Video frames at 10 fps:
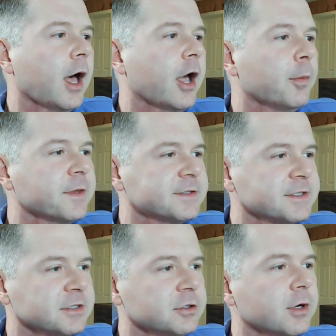I hope this
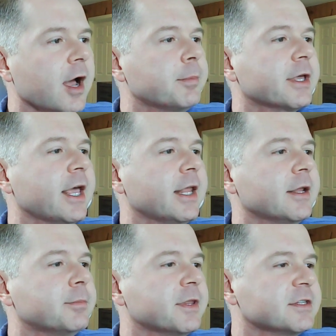isn't too
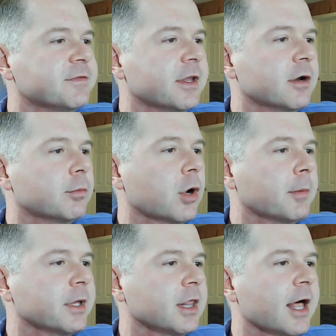complicated, but this video
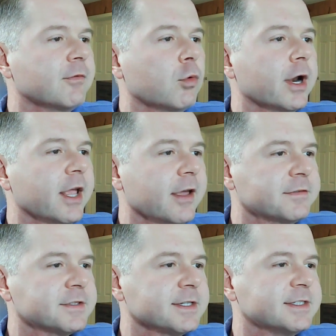brought me a lot of
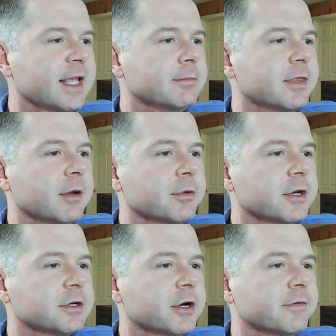what-ifs, the same thing with
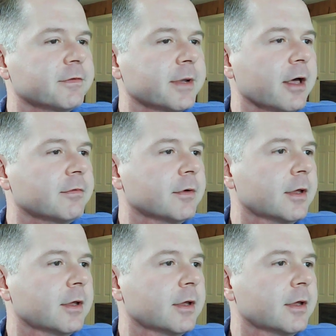an attorney from California.